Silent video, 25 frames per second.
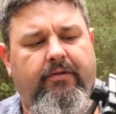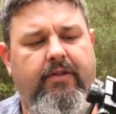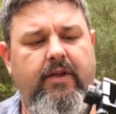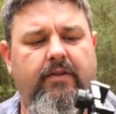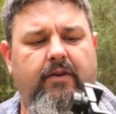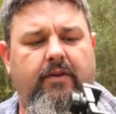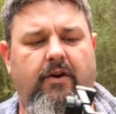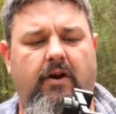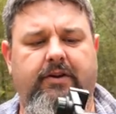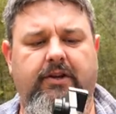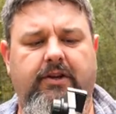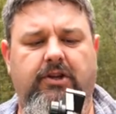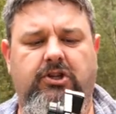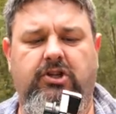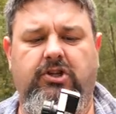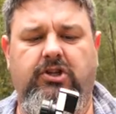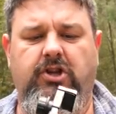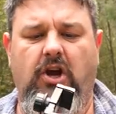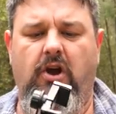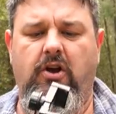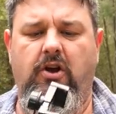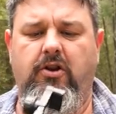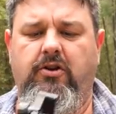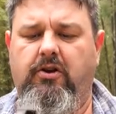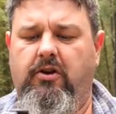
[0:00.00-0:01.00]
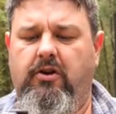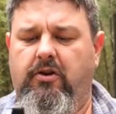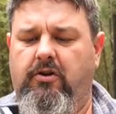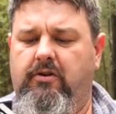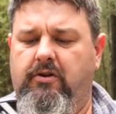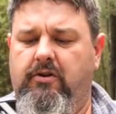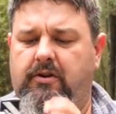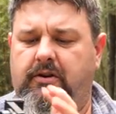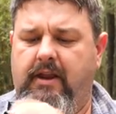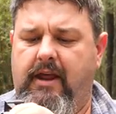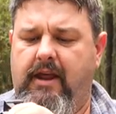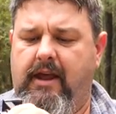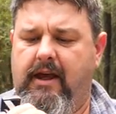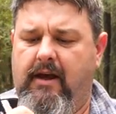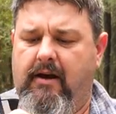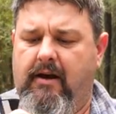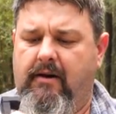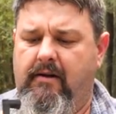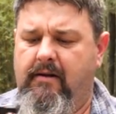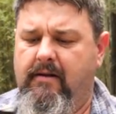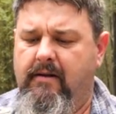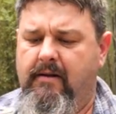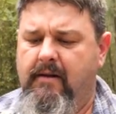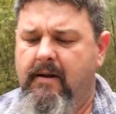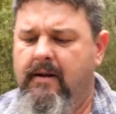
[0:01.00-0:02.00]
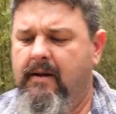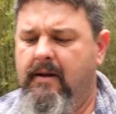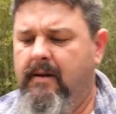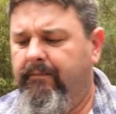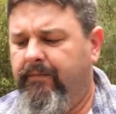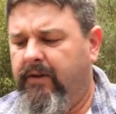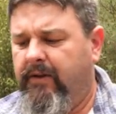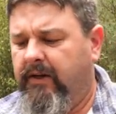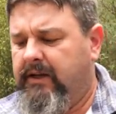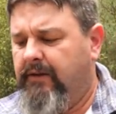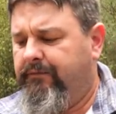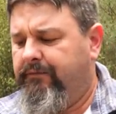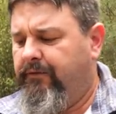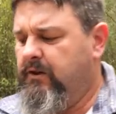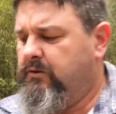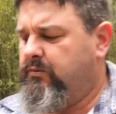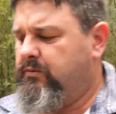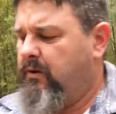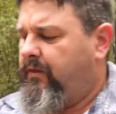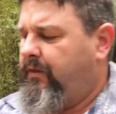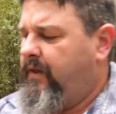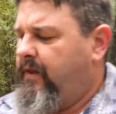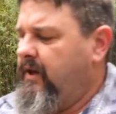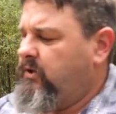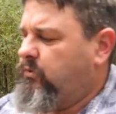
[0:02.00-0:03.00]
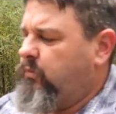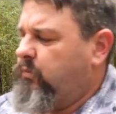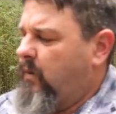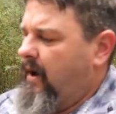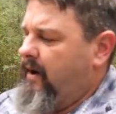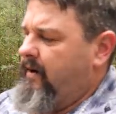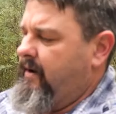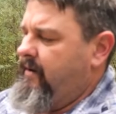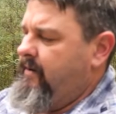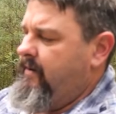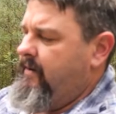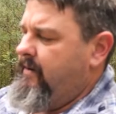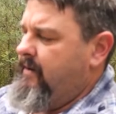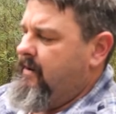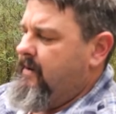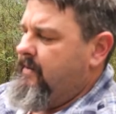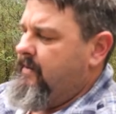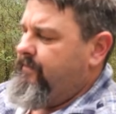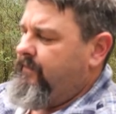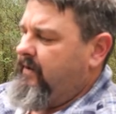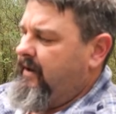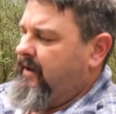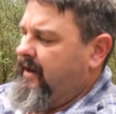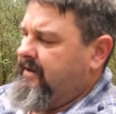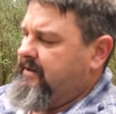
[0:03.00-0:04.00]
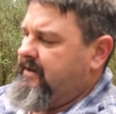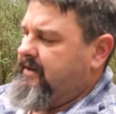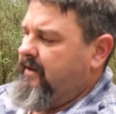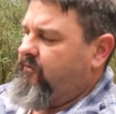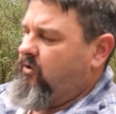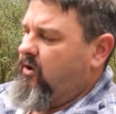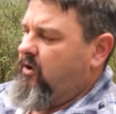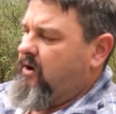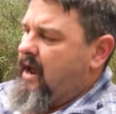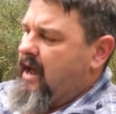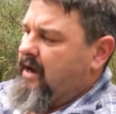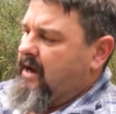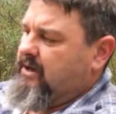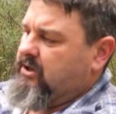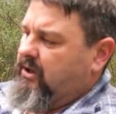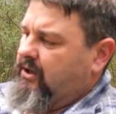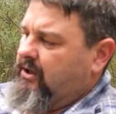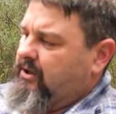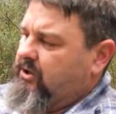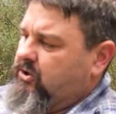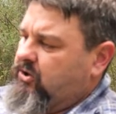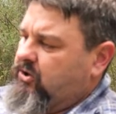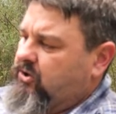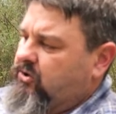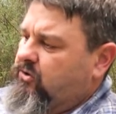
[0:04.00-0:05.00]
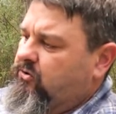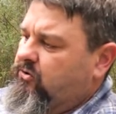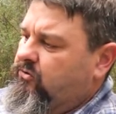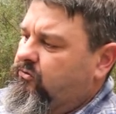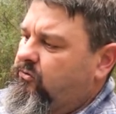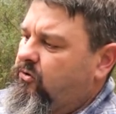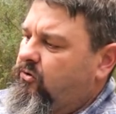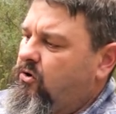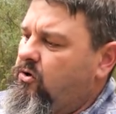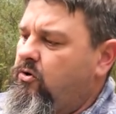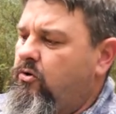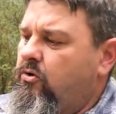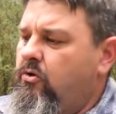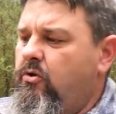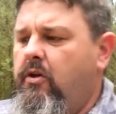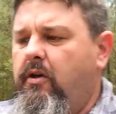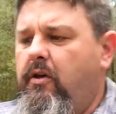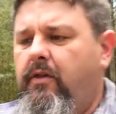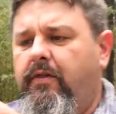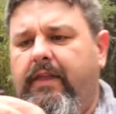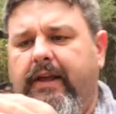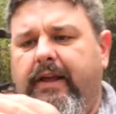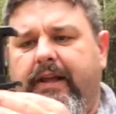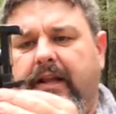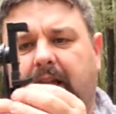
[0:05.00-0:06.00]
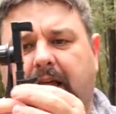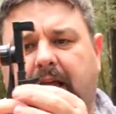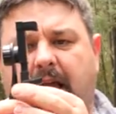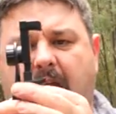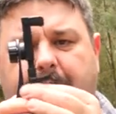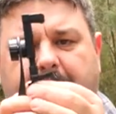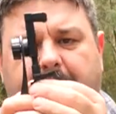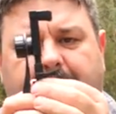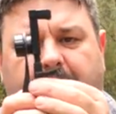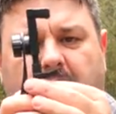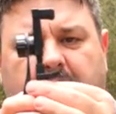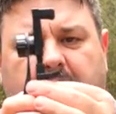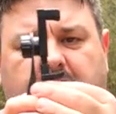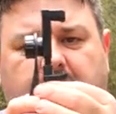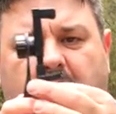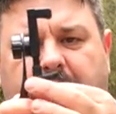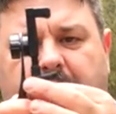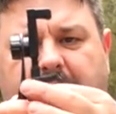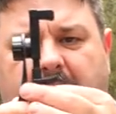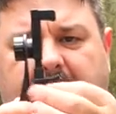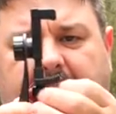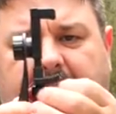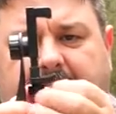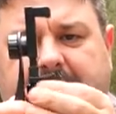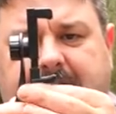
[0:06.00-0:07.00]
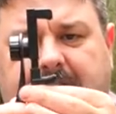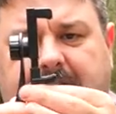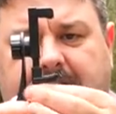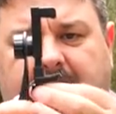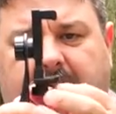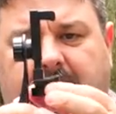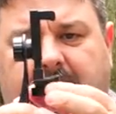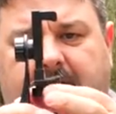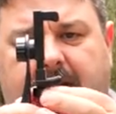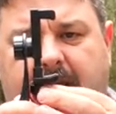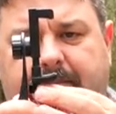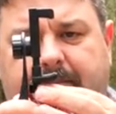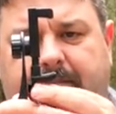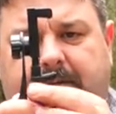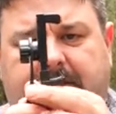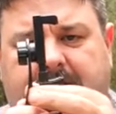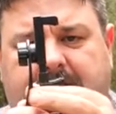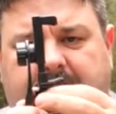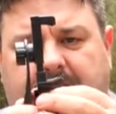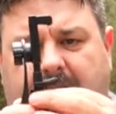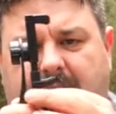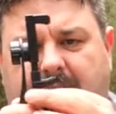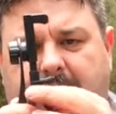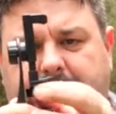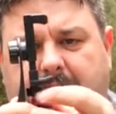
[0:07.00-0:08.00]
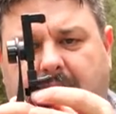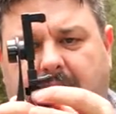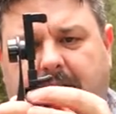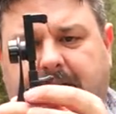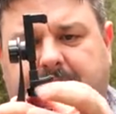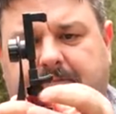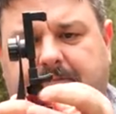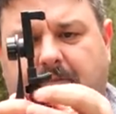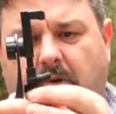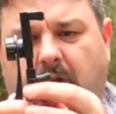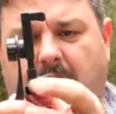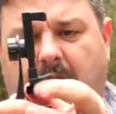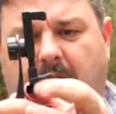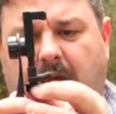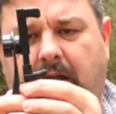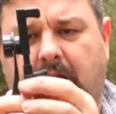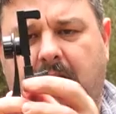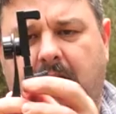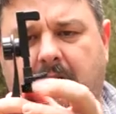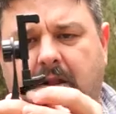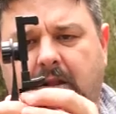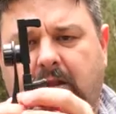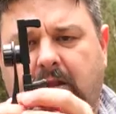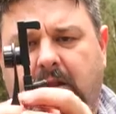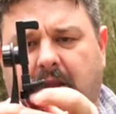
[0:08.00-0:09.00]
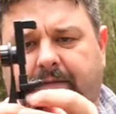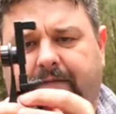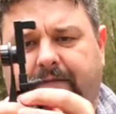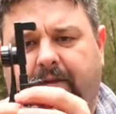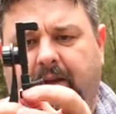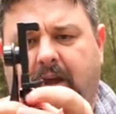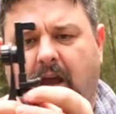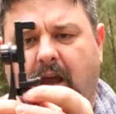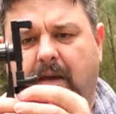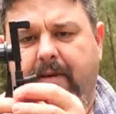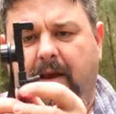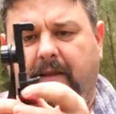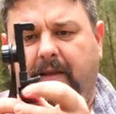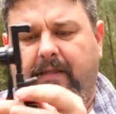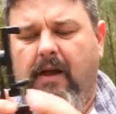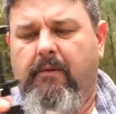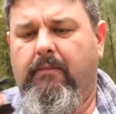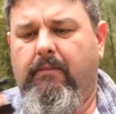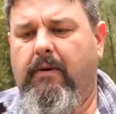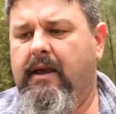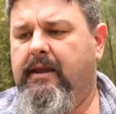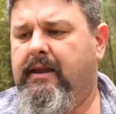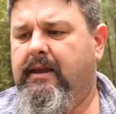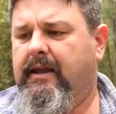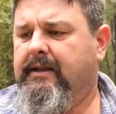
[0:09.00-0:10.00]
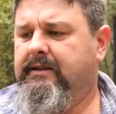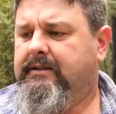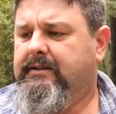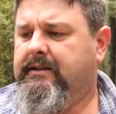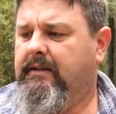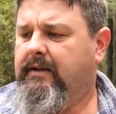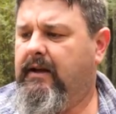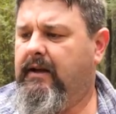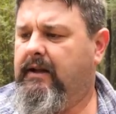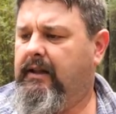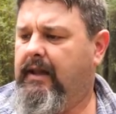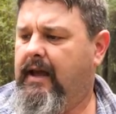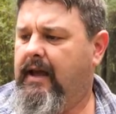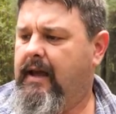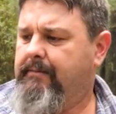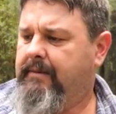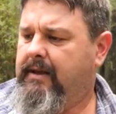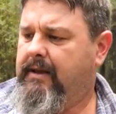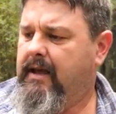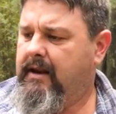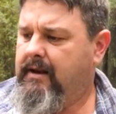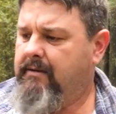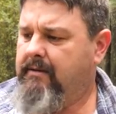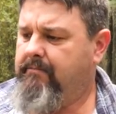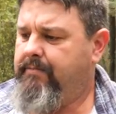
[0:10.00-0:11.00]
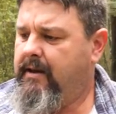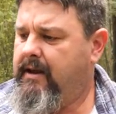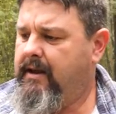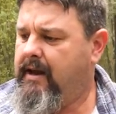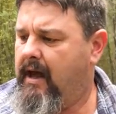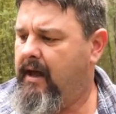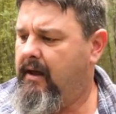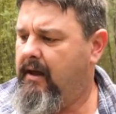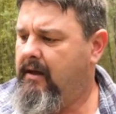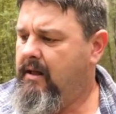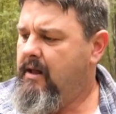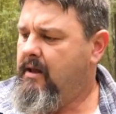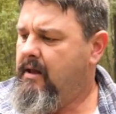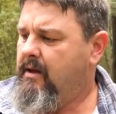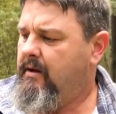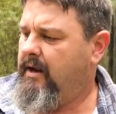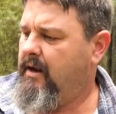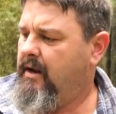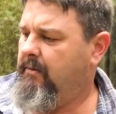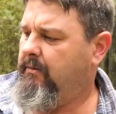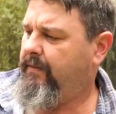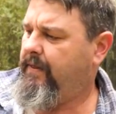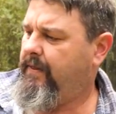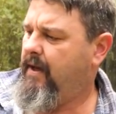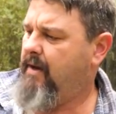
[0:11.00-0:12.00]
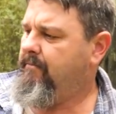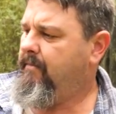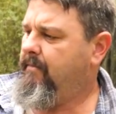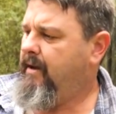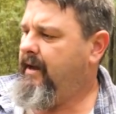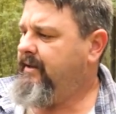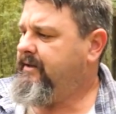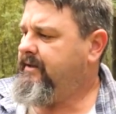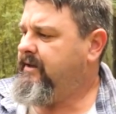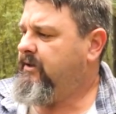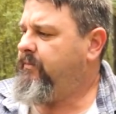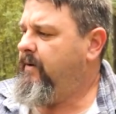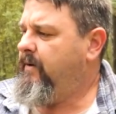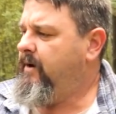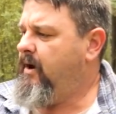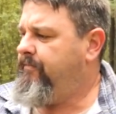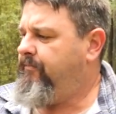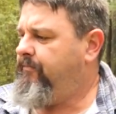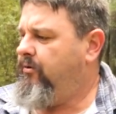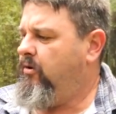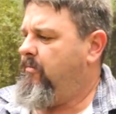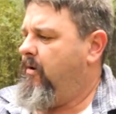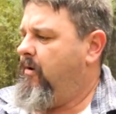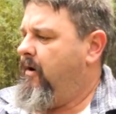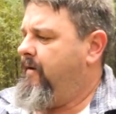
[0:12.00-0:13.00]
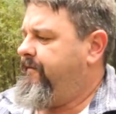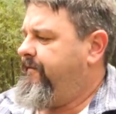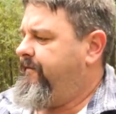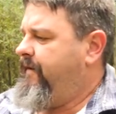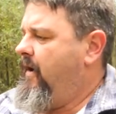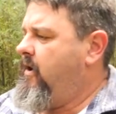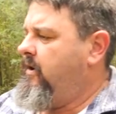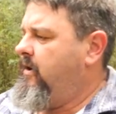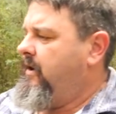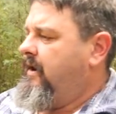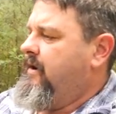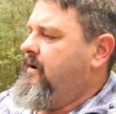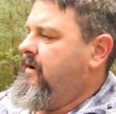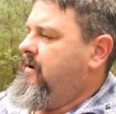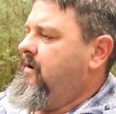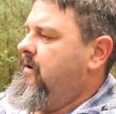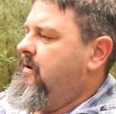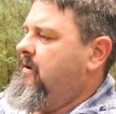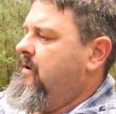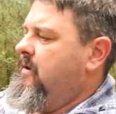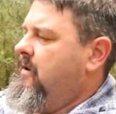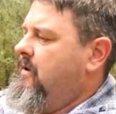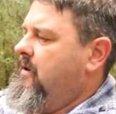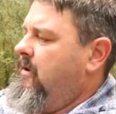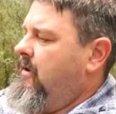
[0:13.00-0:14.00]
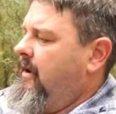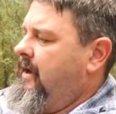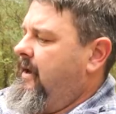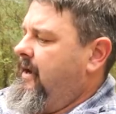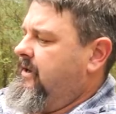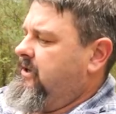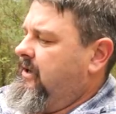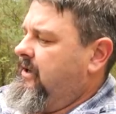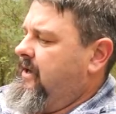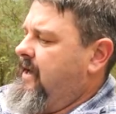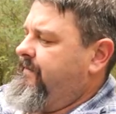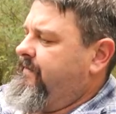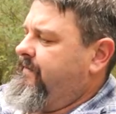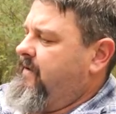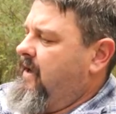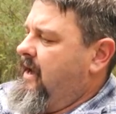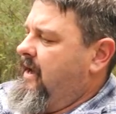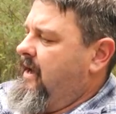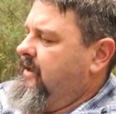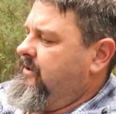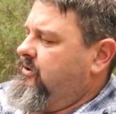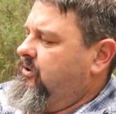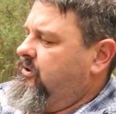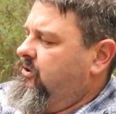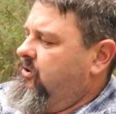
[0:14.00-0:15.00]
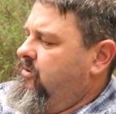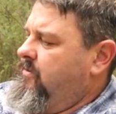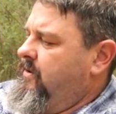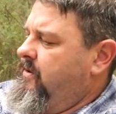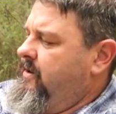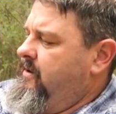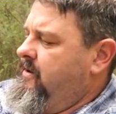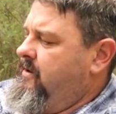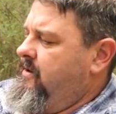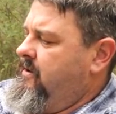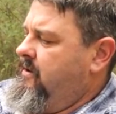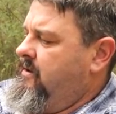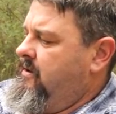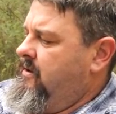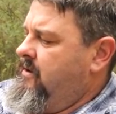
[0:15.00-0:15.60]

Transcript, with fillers: thing that I just showed you. Now, the difference with this one is you've got to actually screw the clamp. If I turn that, you can see the clamp getting smaller. If I go back that way, you can see the clamp getting bigger. Now, what that means is when I put my phone in, I actually have to unscrew it,